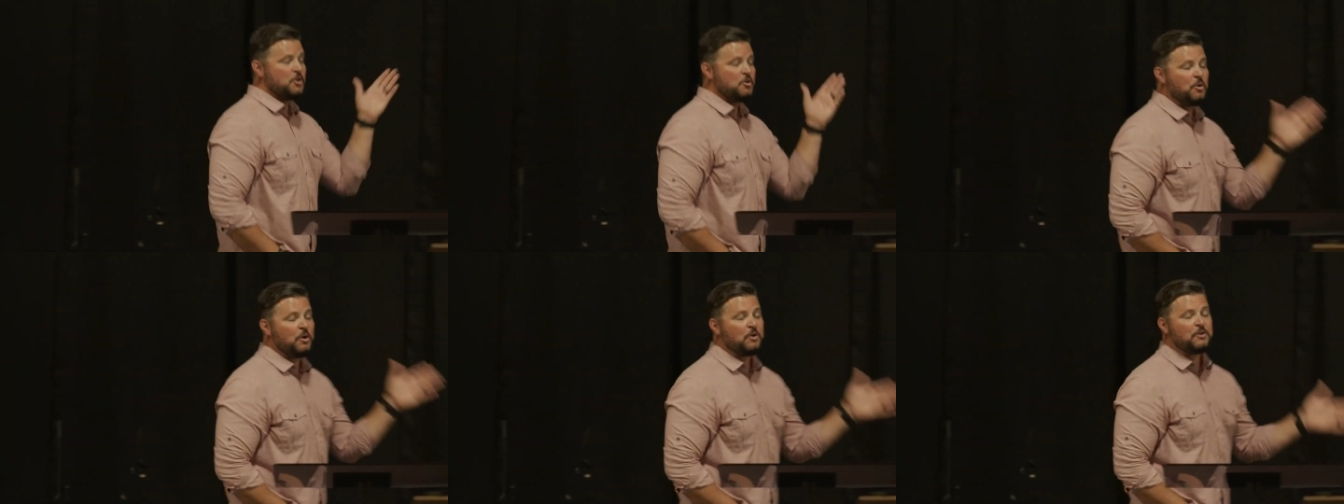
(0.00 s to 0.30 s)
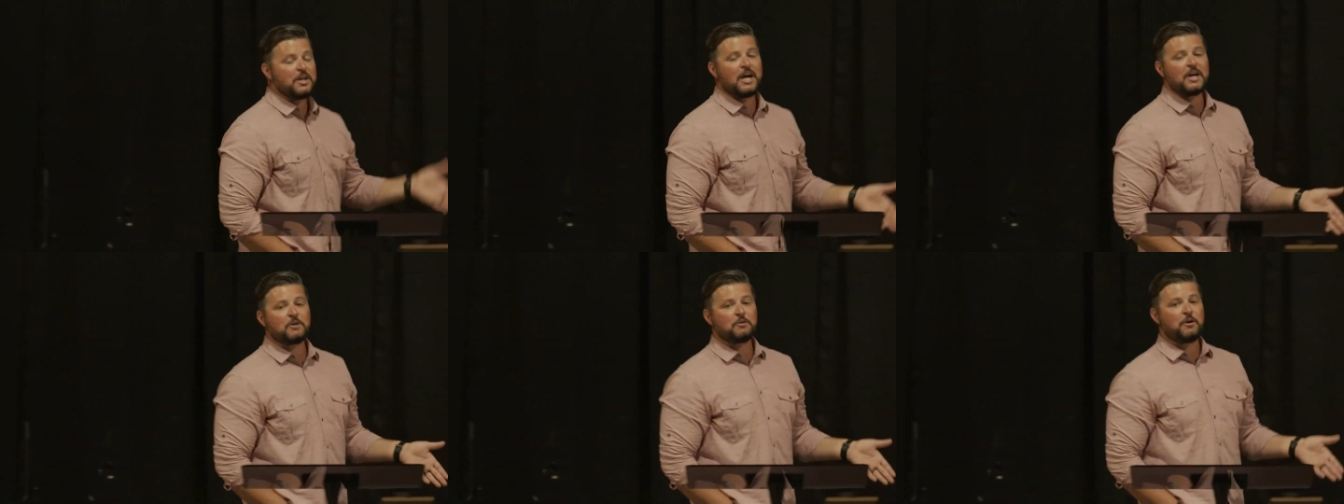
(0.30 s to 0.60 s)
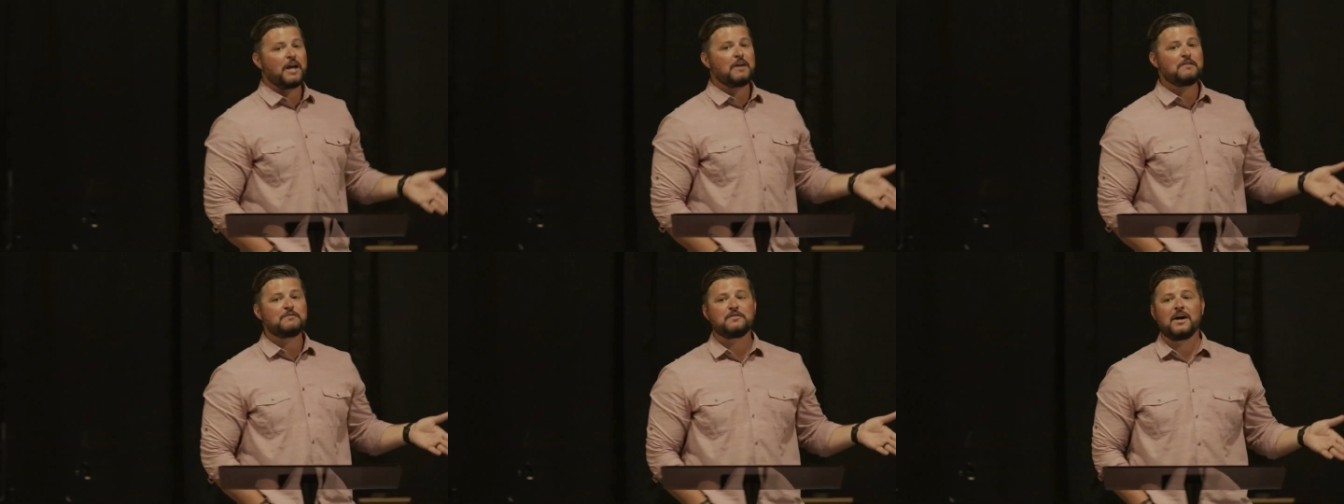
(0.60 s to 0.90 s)
and you will not
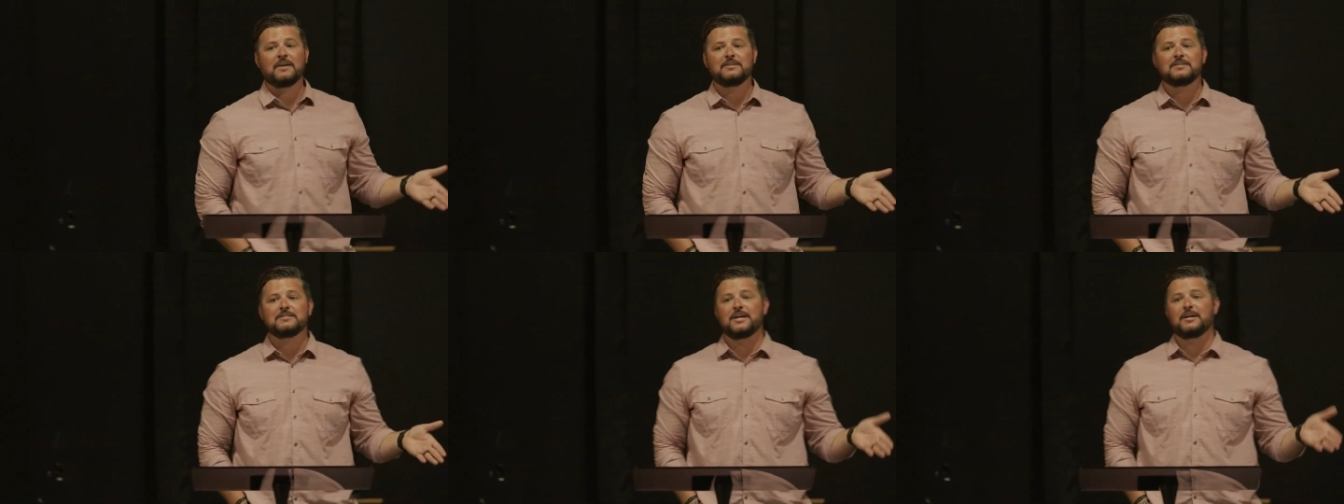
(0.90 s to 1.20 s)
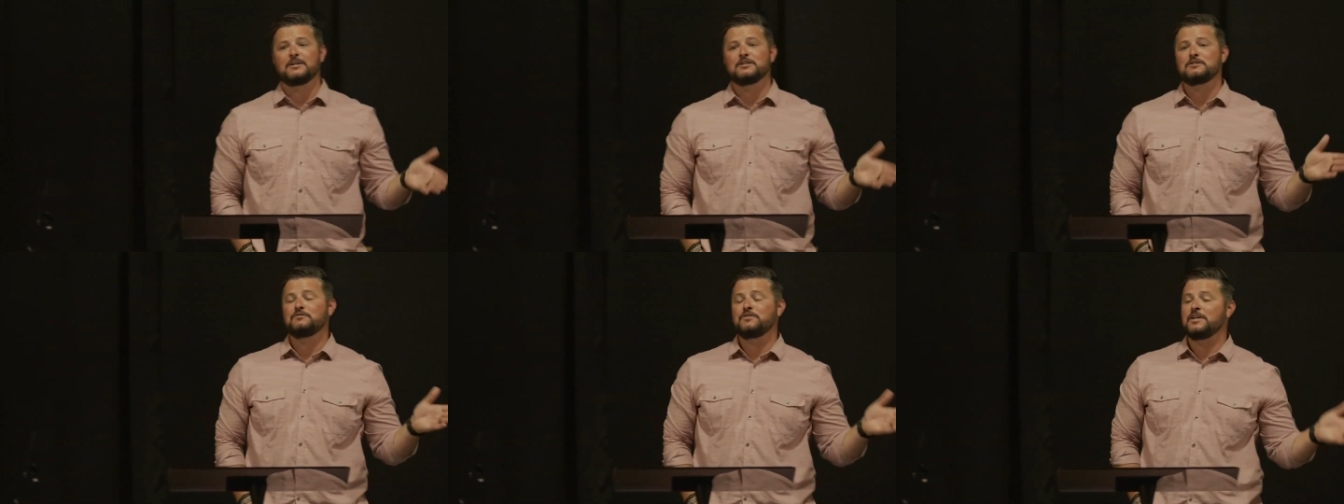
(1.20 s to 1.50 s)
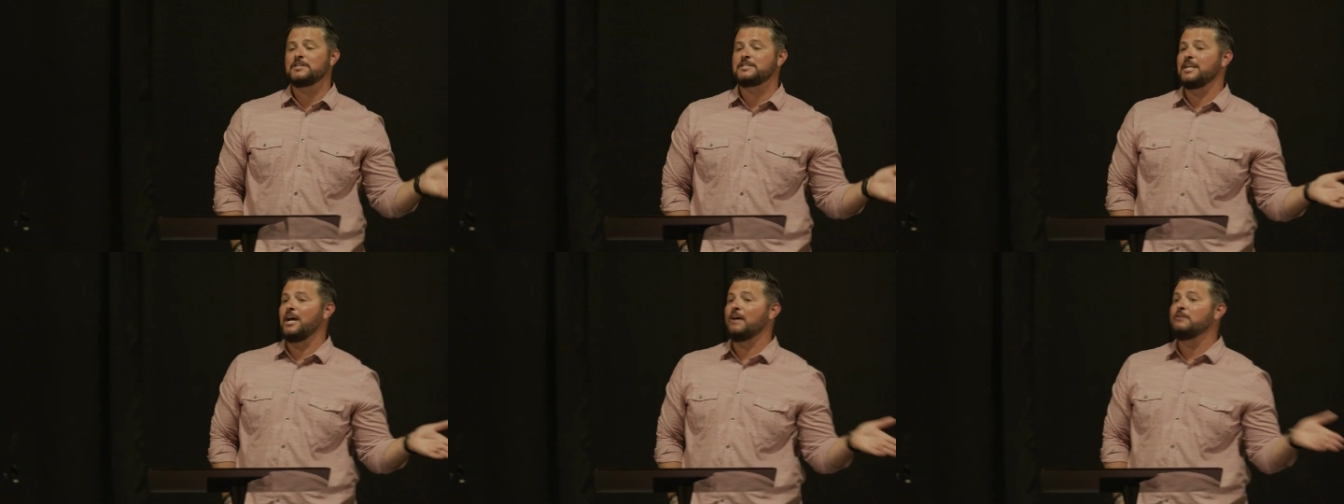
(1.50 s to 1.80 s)
gratify the desires of
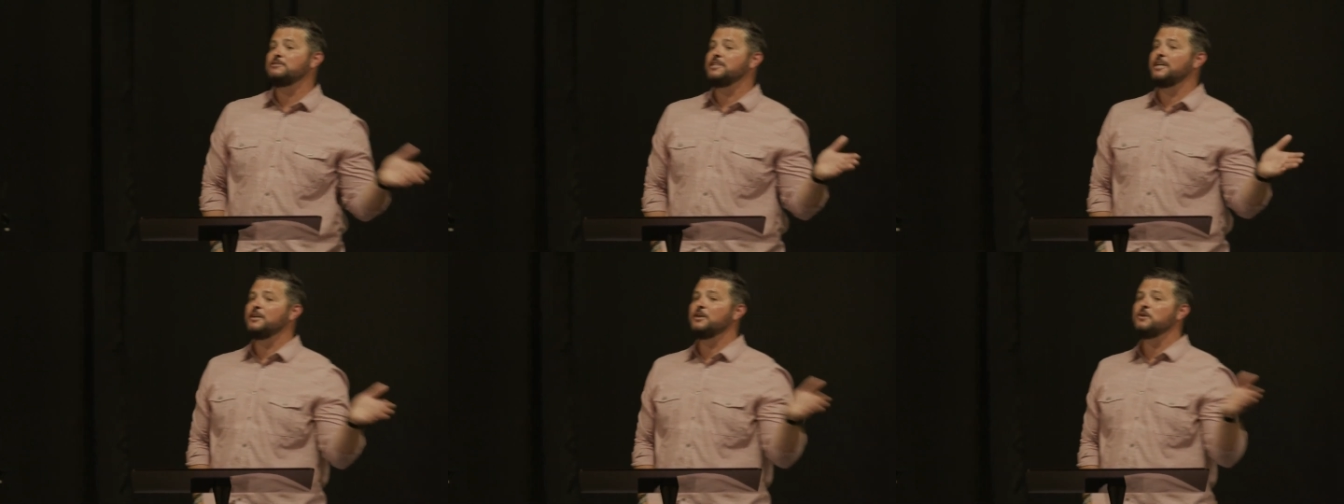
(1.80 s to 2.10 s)
the flesh. And I'll